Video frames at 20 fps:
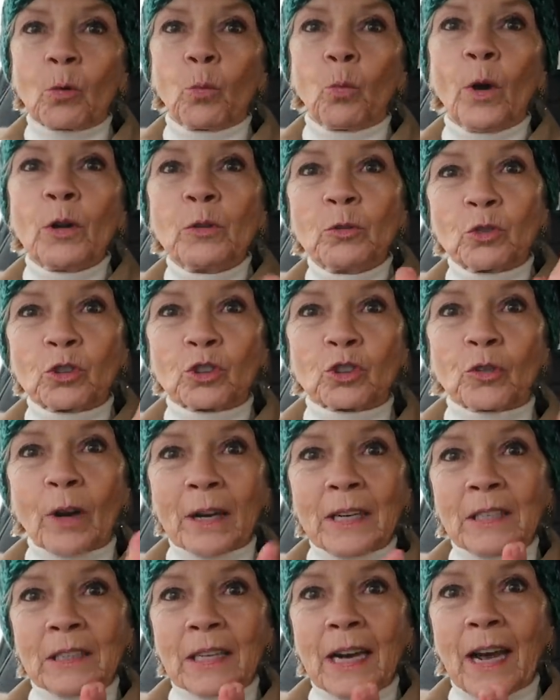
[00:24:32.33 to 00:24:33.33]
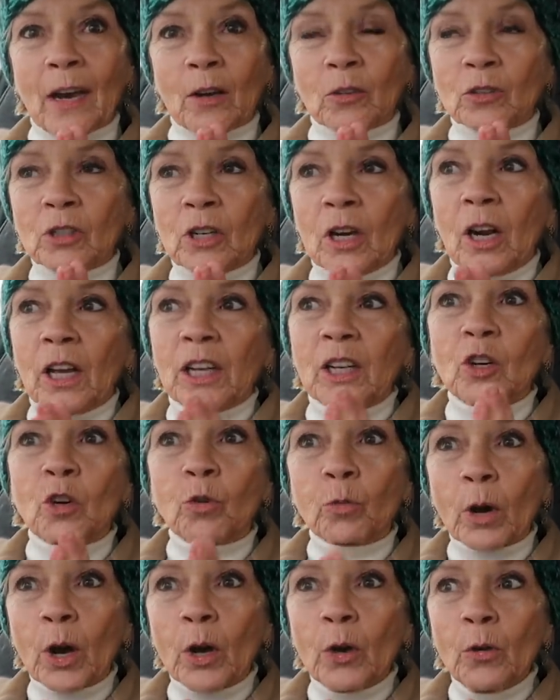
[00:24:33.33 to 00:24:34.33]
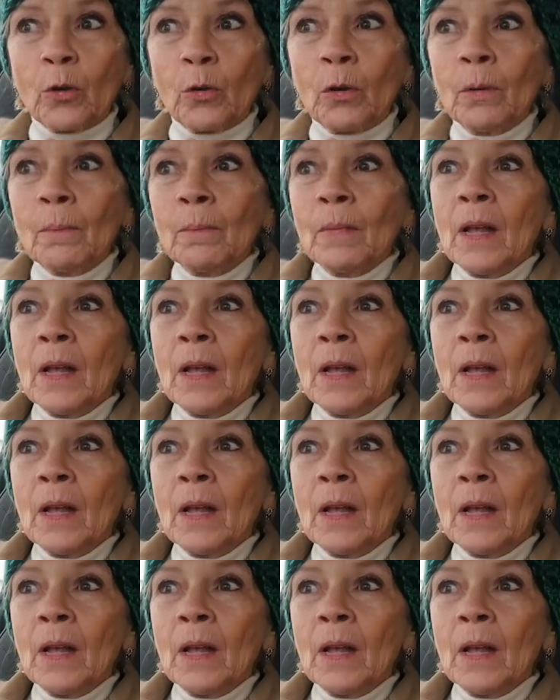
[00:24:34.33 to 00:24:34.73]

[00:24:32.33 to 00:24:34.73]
won't straighten out like crow.